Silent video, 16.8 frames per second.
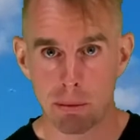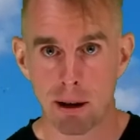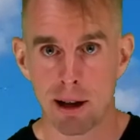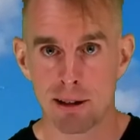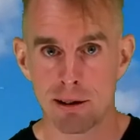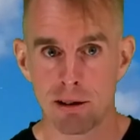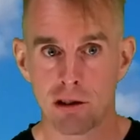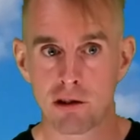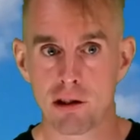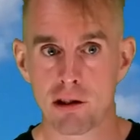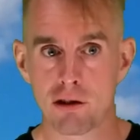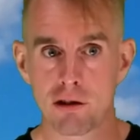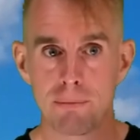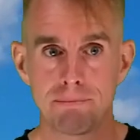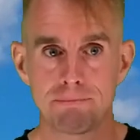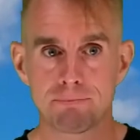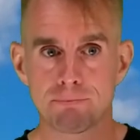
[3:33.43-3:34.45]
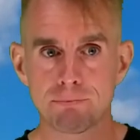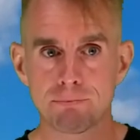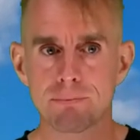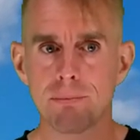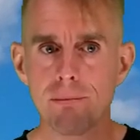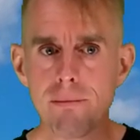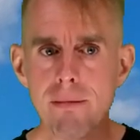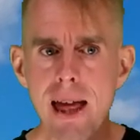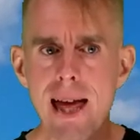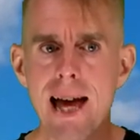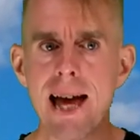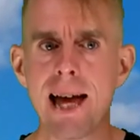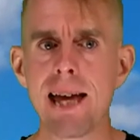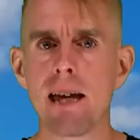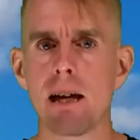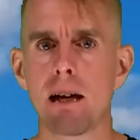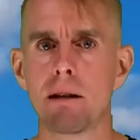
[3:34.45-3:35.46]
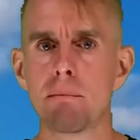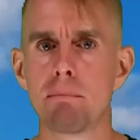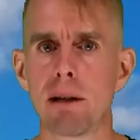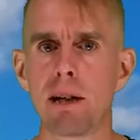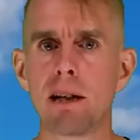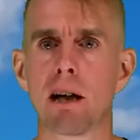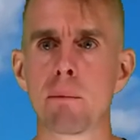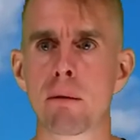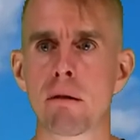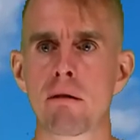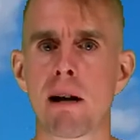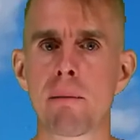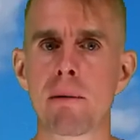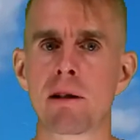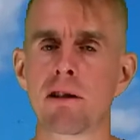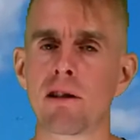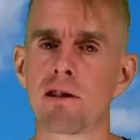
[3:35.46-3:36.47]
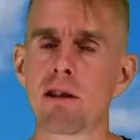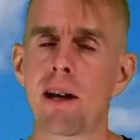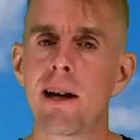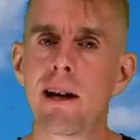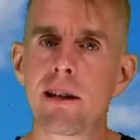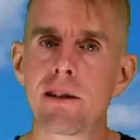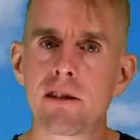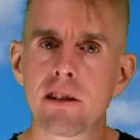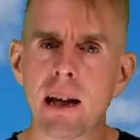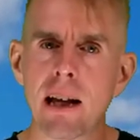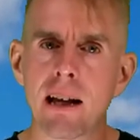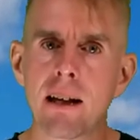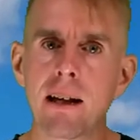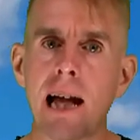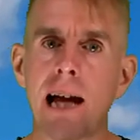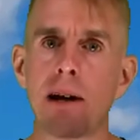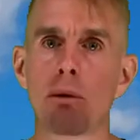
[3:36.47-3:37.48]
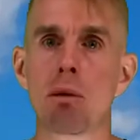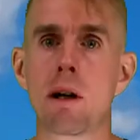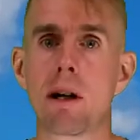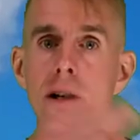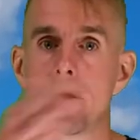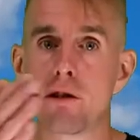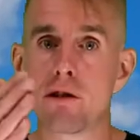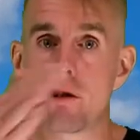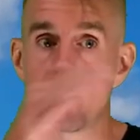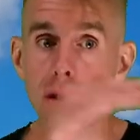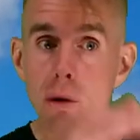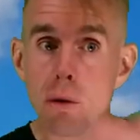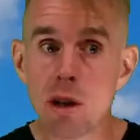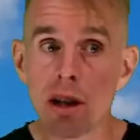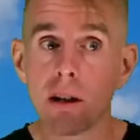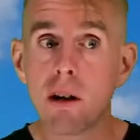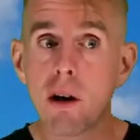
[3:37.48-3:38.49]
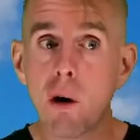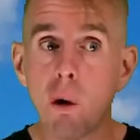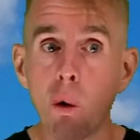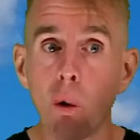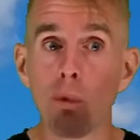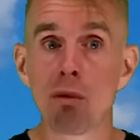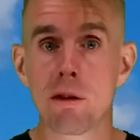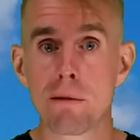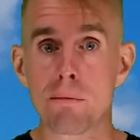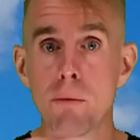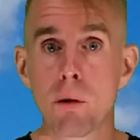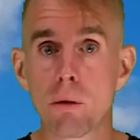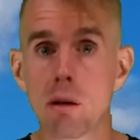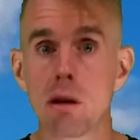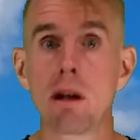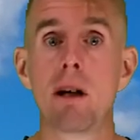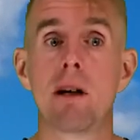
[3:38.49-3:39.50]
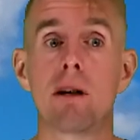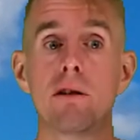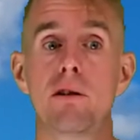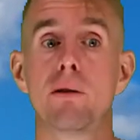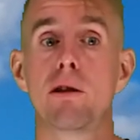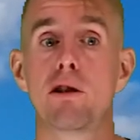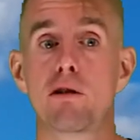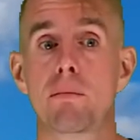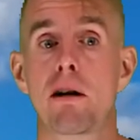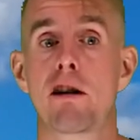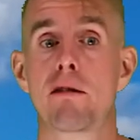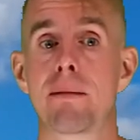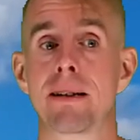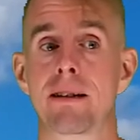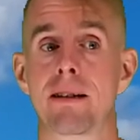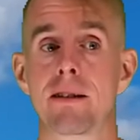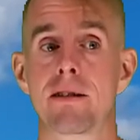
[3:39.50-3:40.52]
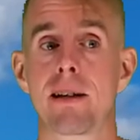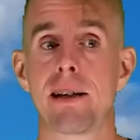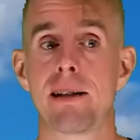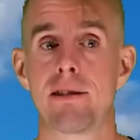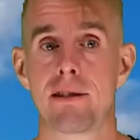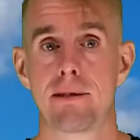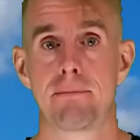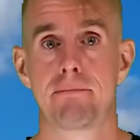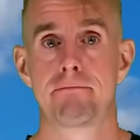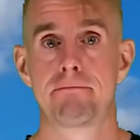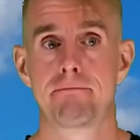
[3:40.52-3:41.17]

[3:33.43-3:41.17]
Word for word: applied to the system a and B are parameters that allow the tuning of the model to experimental data.